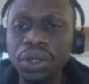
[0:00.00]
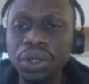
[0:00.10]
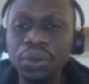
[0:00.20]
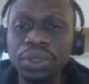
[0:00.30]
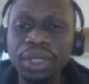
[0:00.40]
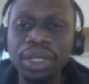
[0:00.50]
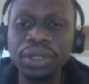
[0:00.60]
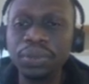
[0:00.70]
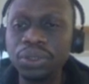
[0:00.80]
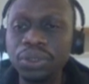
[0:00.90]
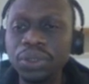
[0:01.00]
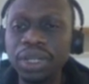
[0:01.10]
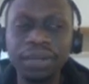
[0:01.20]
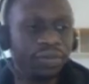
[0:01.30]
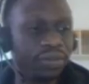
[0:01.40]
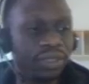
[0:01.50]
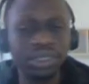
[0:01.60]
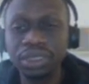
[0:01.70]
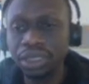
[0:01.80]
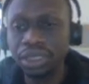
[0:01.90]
Oh yeah, we do have this.